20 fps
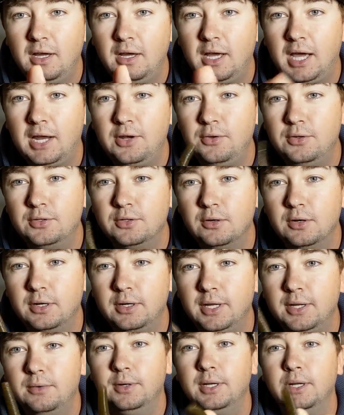and use it on a
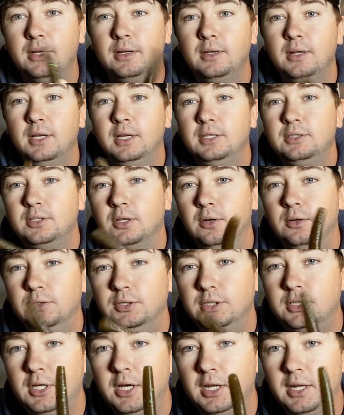Ned rig. So
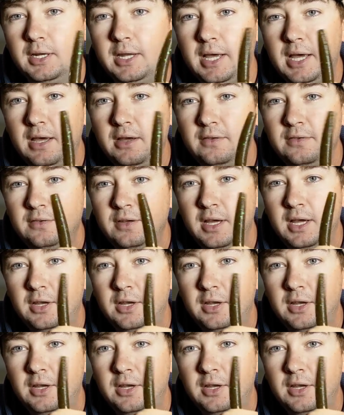just cut it in half.